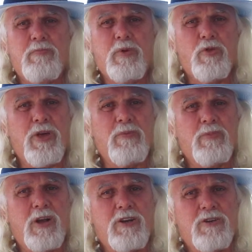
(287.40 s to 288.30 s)
put that
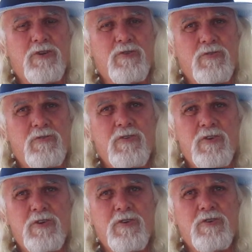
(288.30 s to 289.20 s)
money to good
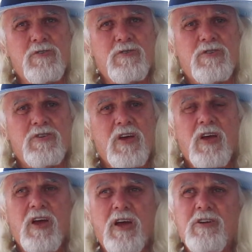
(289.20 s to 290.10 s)
use,
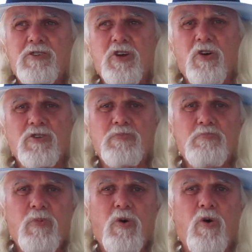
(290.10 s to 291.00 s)
and it's cost
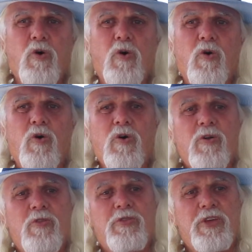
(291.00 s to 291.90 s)
more
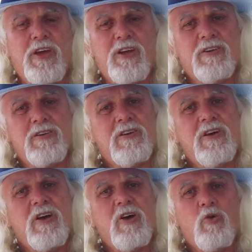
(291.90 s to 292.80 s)
than
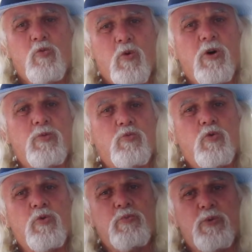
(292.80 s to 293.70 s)
what it
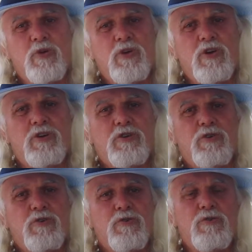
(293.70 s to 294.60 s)
would be
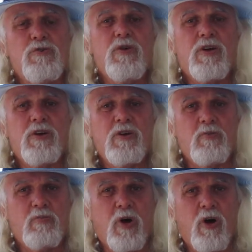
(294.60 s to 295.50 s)
to
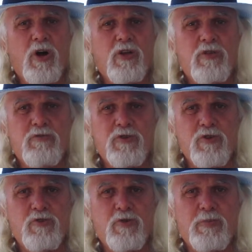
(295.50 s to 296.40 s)
buy the
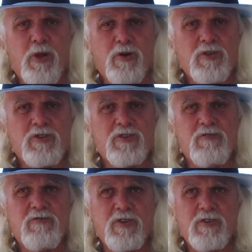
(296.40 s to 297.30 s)
funeral plots
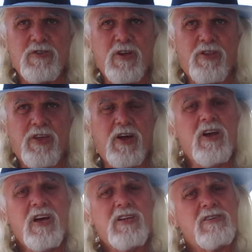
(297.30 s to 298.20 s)
and things like that.
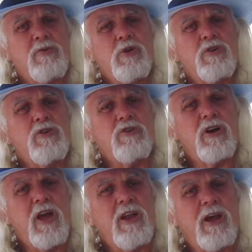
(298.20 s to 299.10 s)
So we could
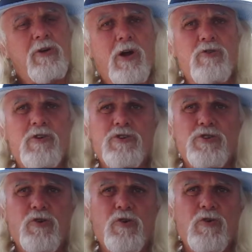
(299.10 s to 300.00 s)
create our own
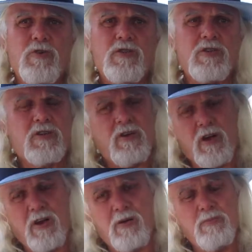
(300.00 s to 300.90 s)
insurance
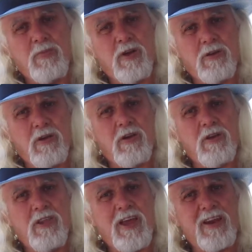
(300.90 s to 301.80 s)
in that